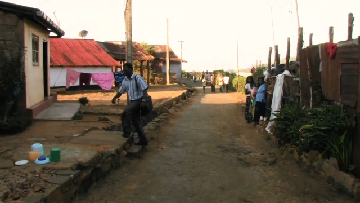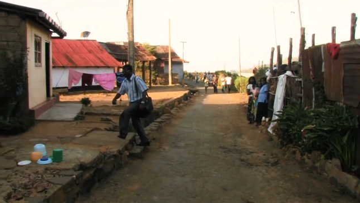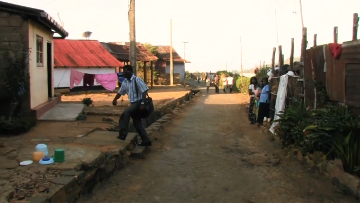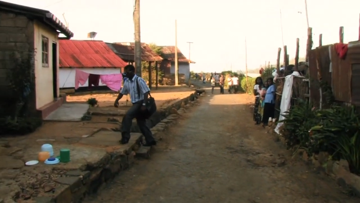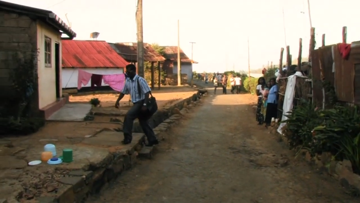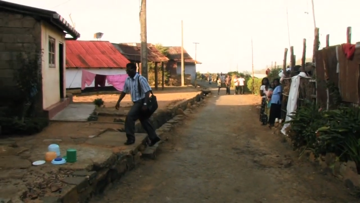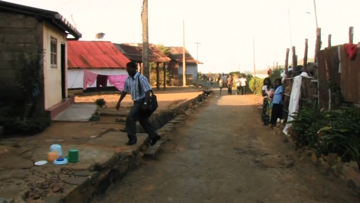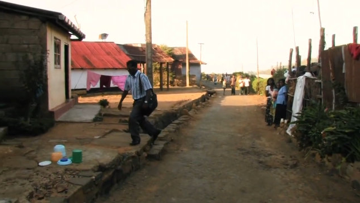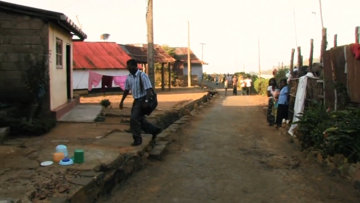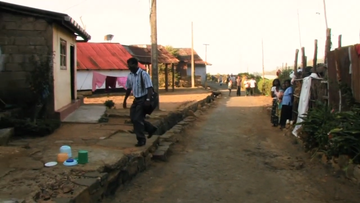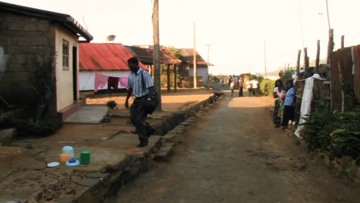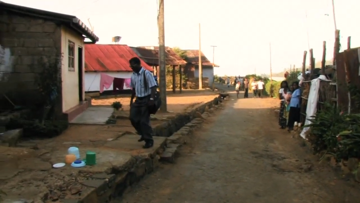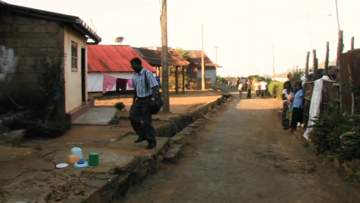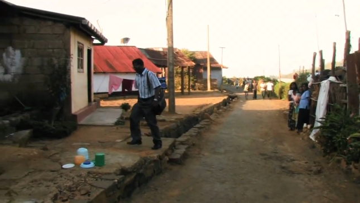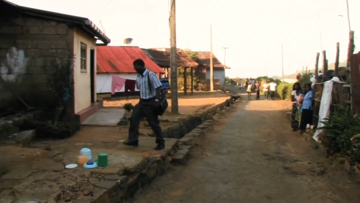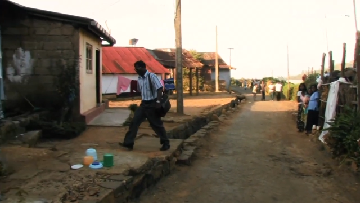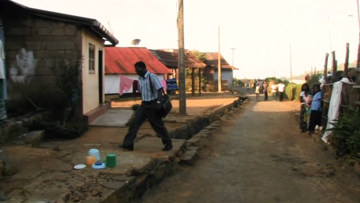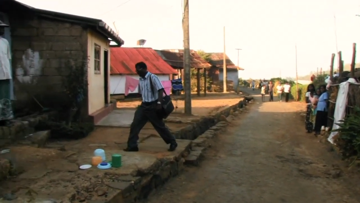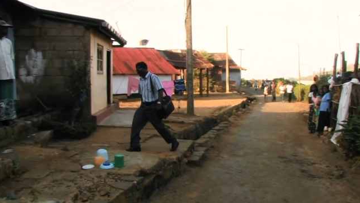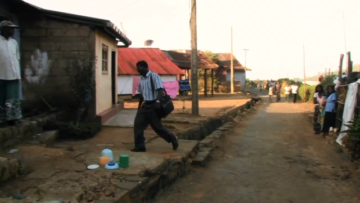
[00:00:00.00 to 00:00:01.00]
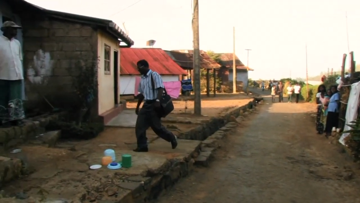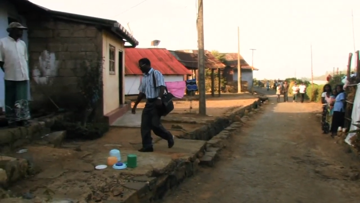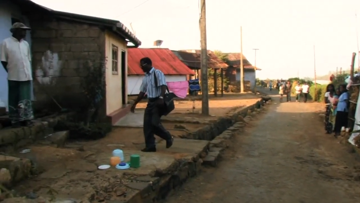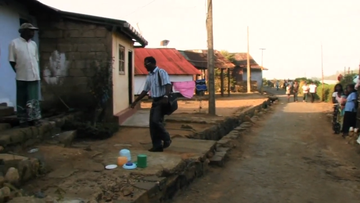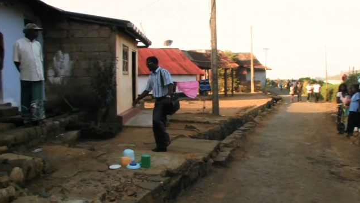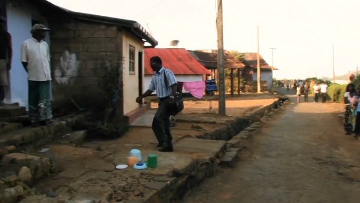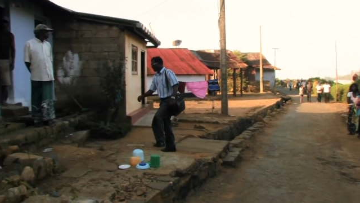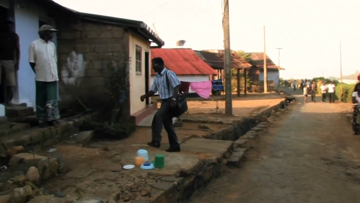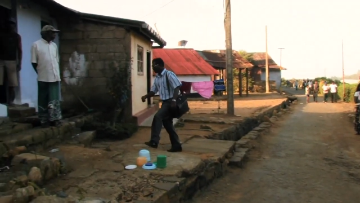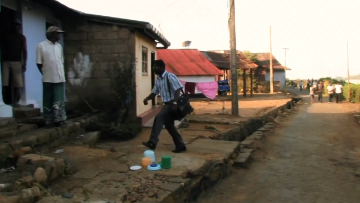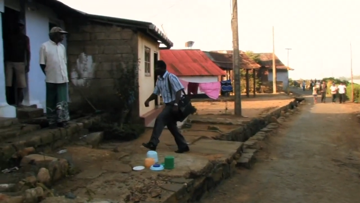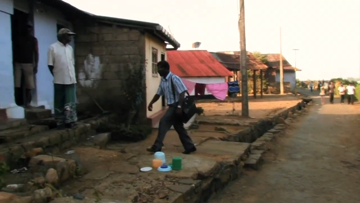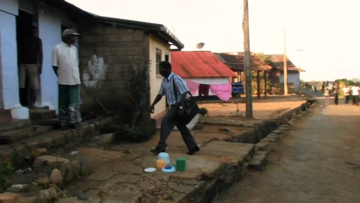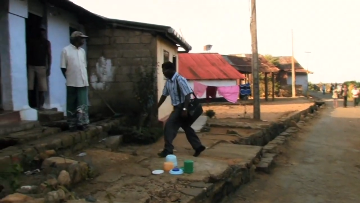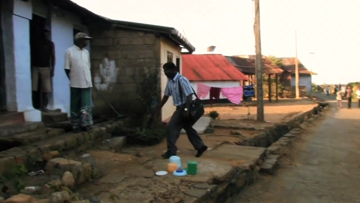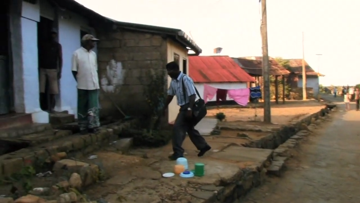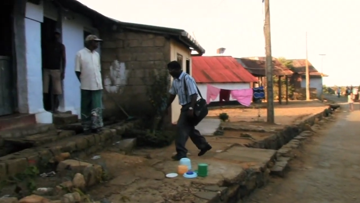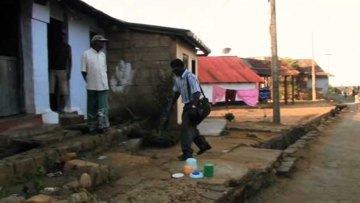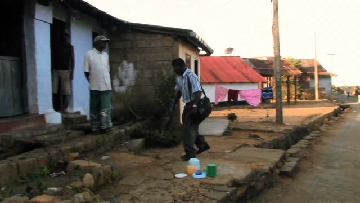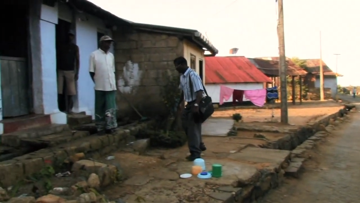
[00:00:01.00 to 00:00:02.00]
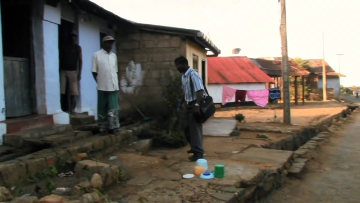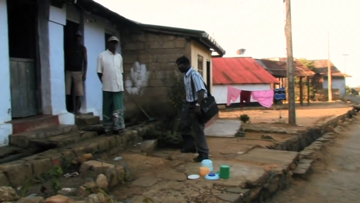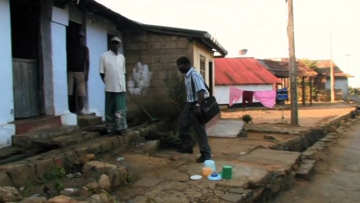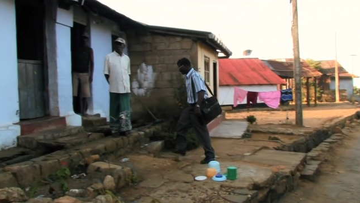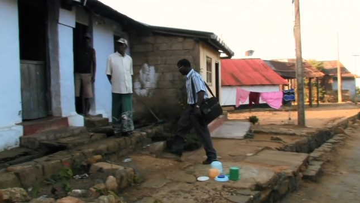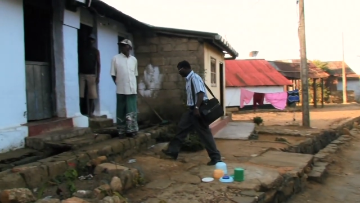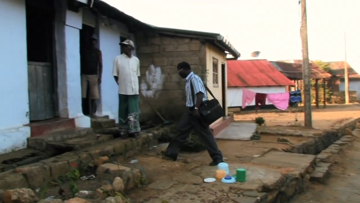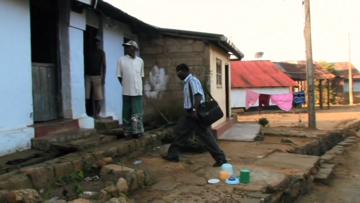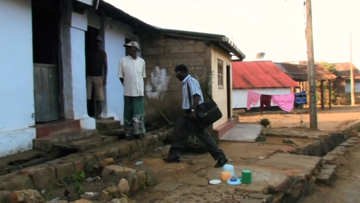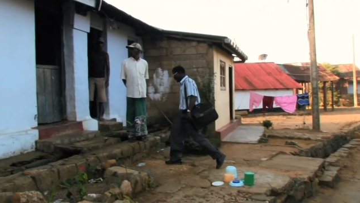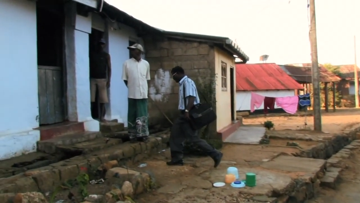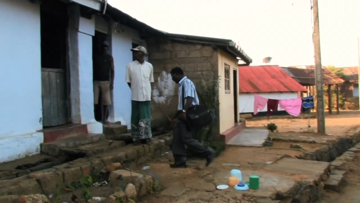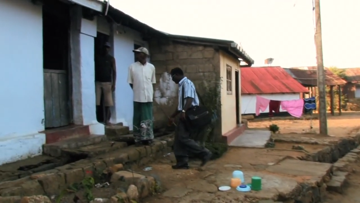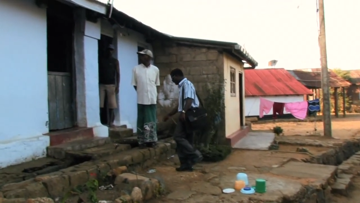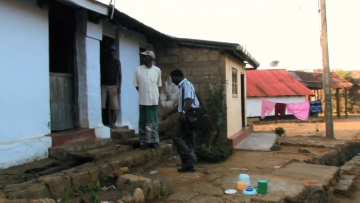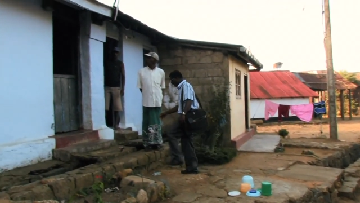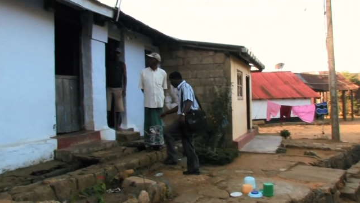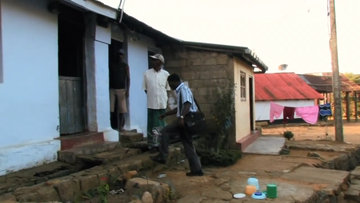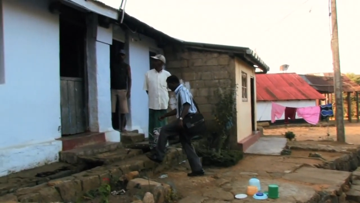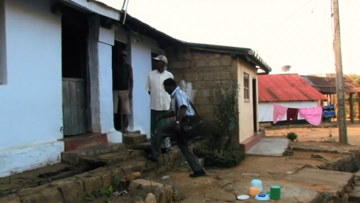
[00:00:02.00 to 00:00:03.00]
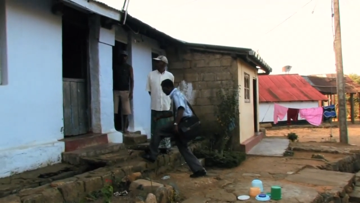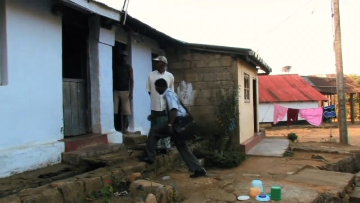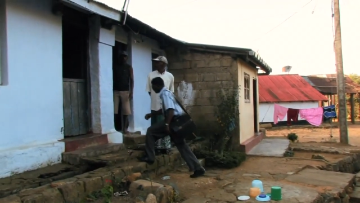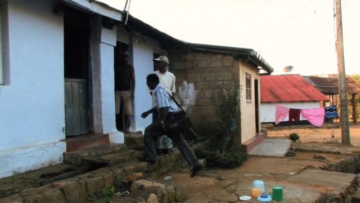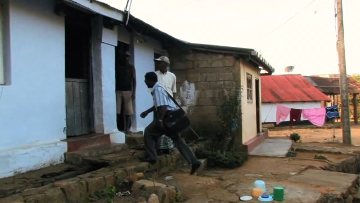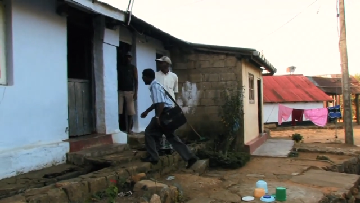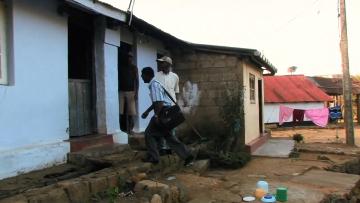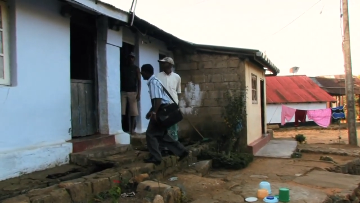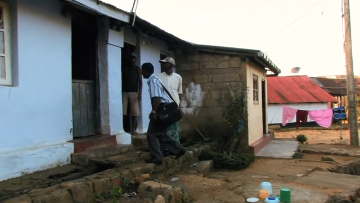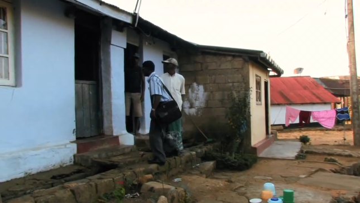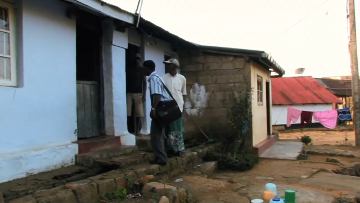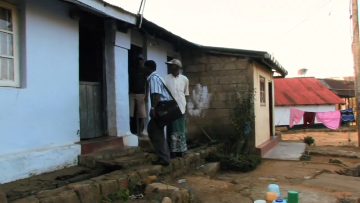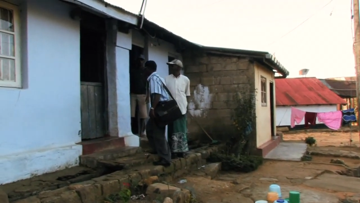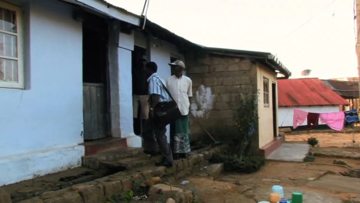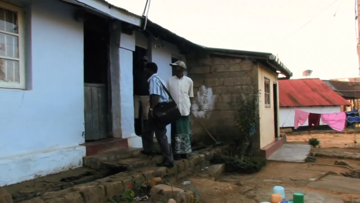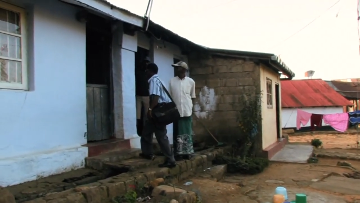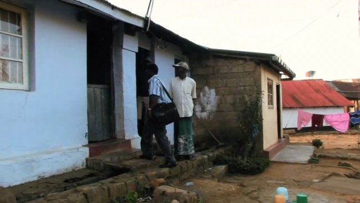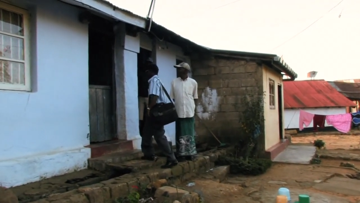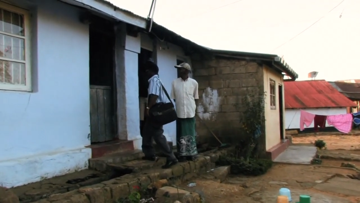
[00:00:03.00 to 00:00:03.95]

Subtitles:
Nobody's mouth can be seen.